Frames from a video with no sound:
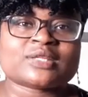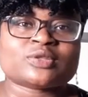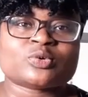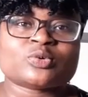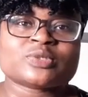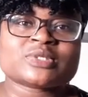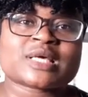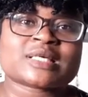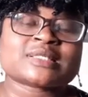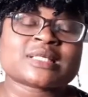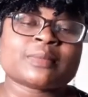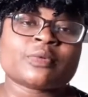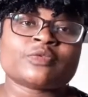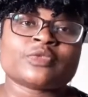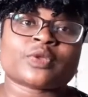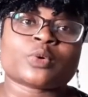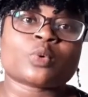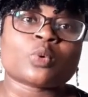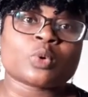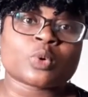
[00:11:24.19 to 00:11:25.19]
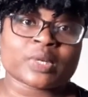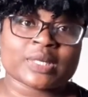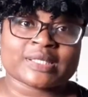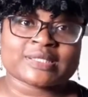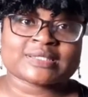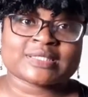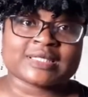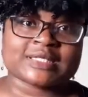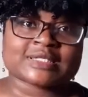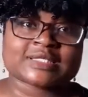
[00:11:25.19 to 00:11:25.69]
Those are some of the
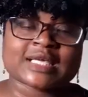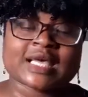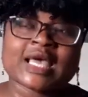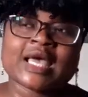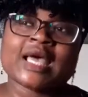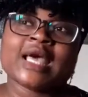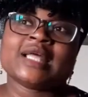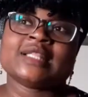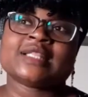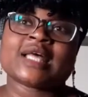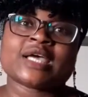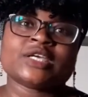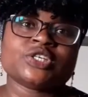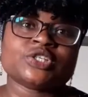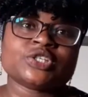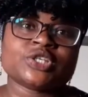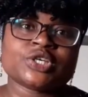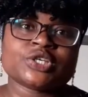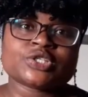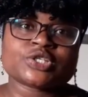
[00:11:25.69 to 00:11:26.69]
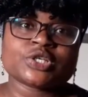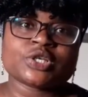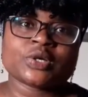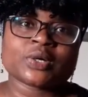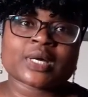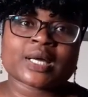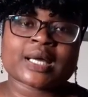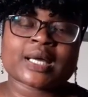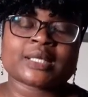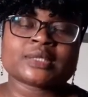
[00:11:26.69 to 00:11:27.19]
qualities that you need to
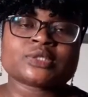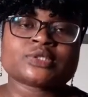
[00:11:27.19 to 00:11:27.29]
look at.